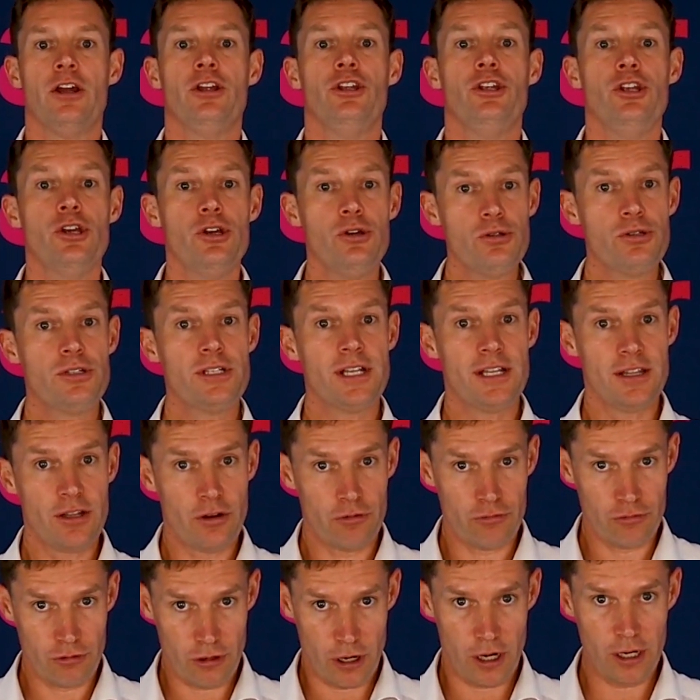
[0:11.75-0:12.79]
used in
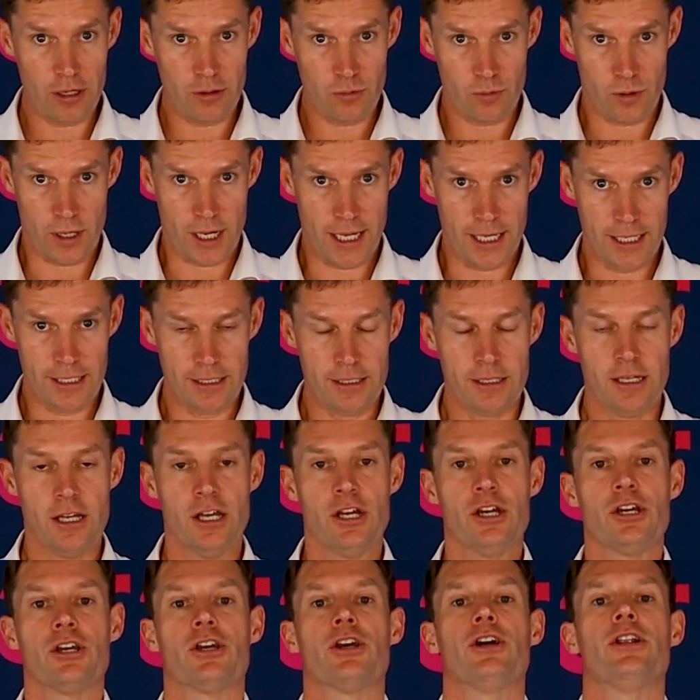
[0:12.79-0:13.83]
the right way
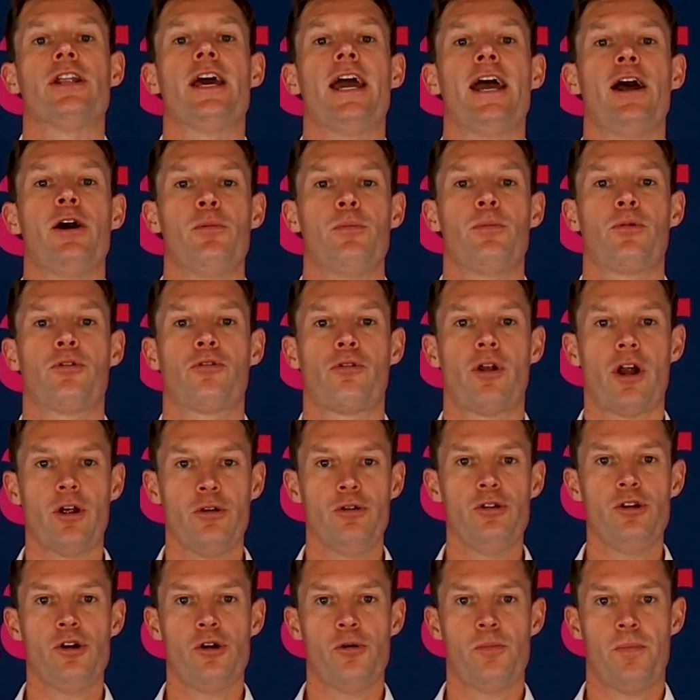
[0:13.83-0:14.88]
can help grow
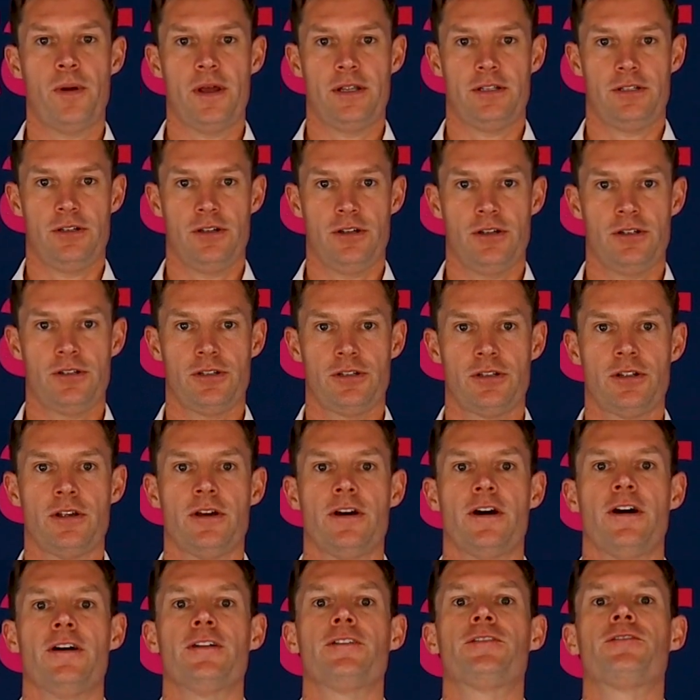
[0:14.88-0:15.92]
your business
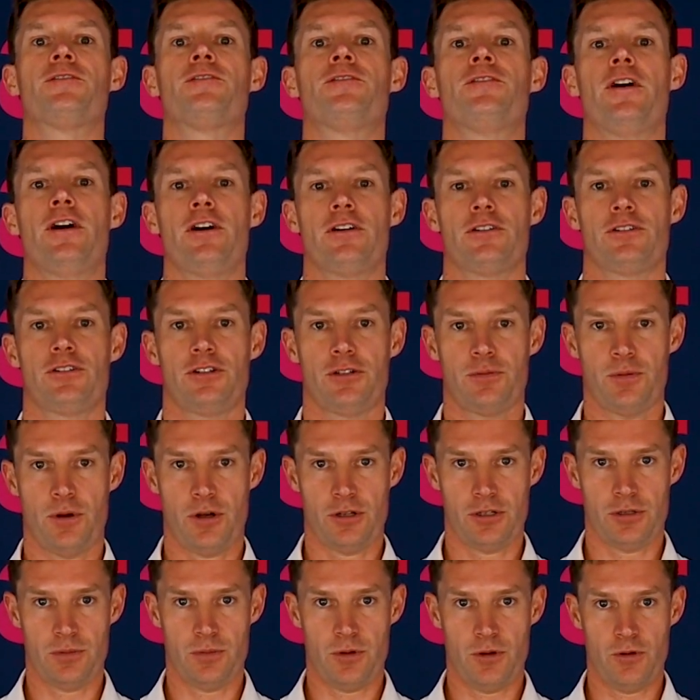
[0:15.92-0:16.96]
as fast as
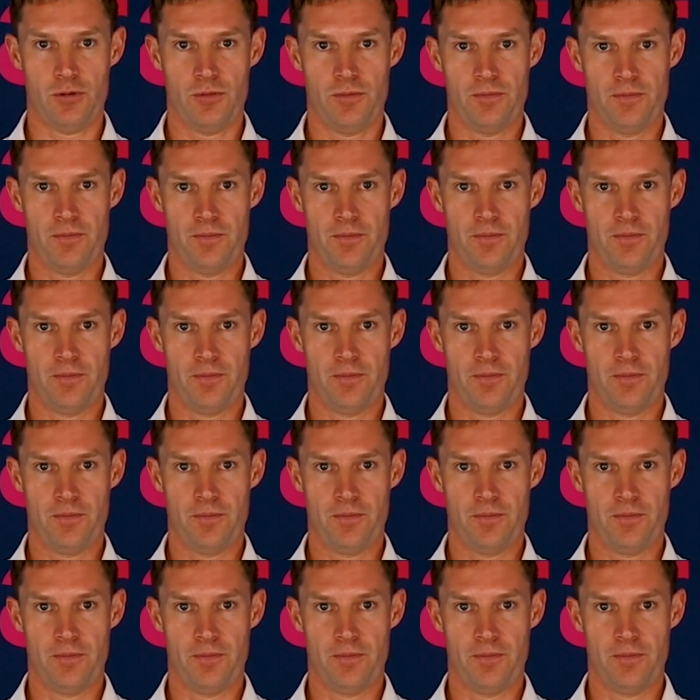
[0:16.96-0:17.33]
possible.